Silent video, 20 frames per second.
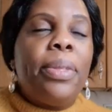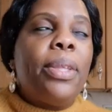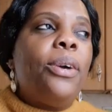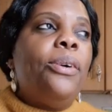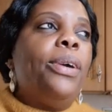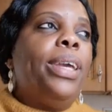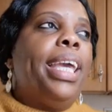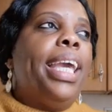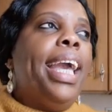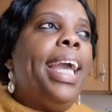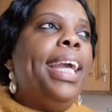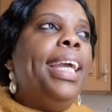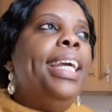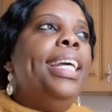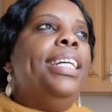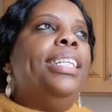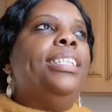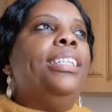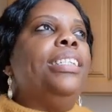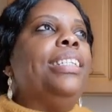Okay,
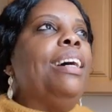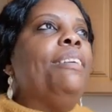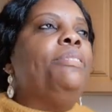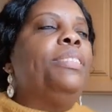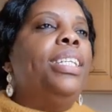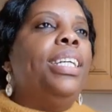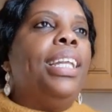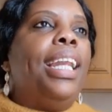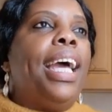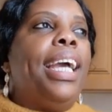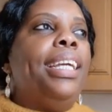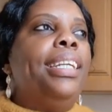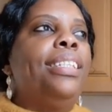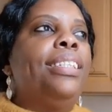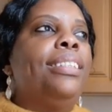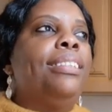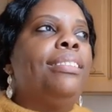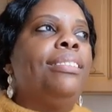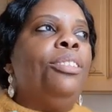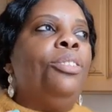she's after,
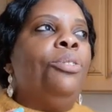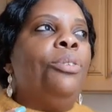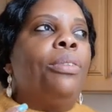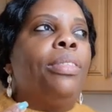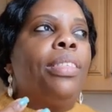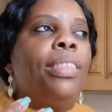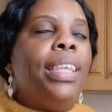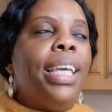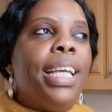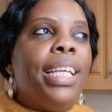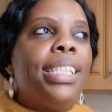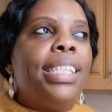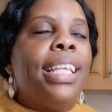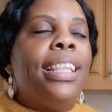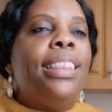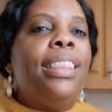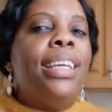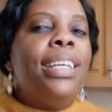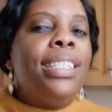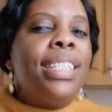like, you know, things
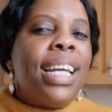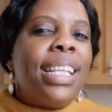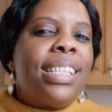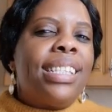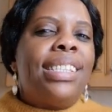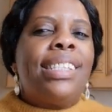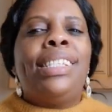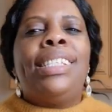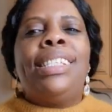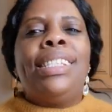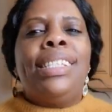that